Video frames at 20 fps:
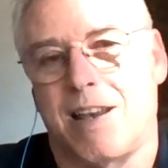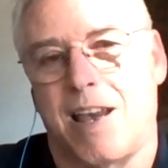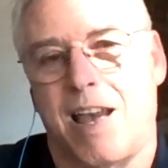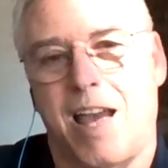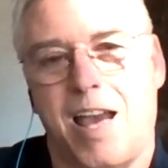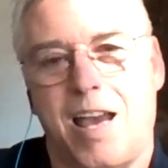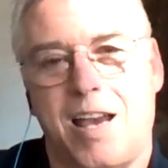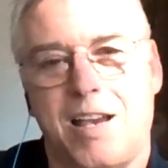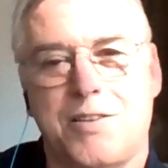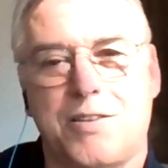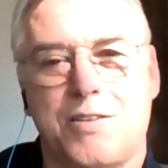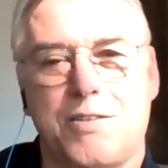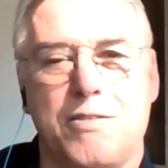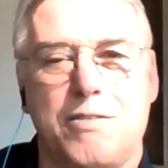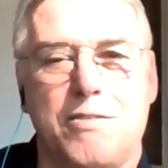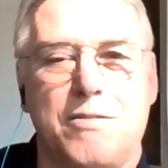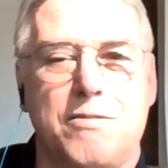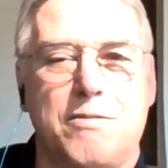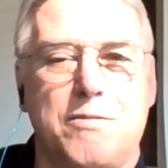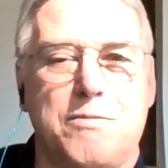a
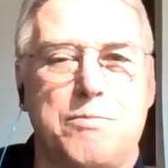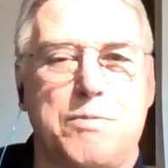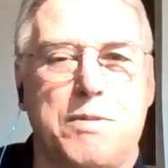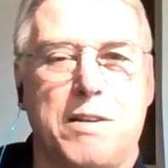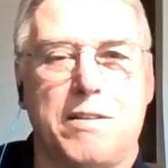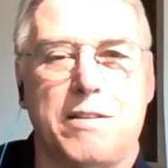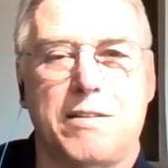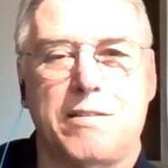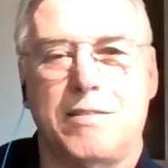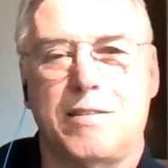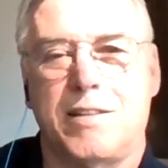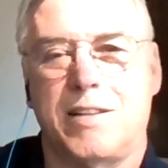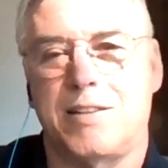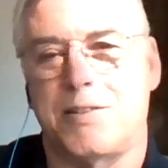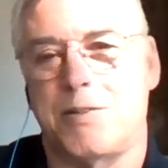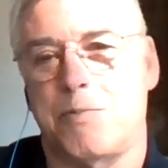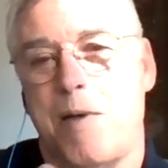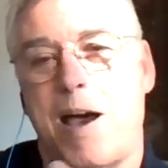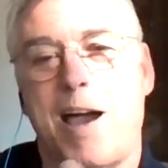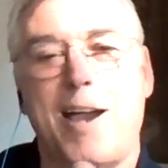hassle, but
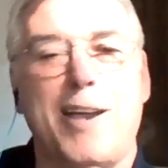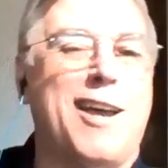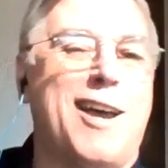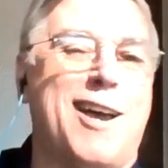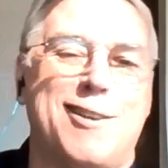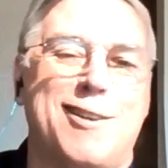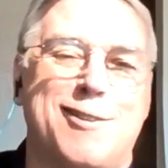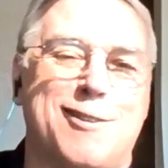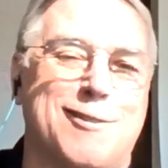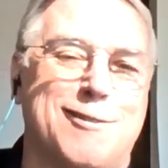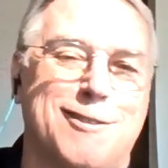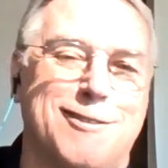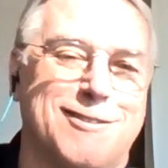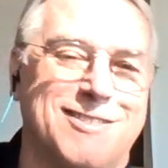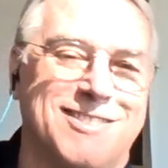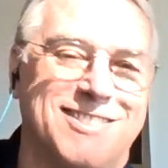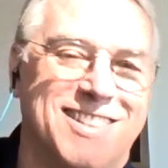it's my hassle.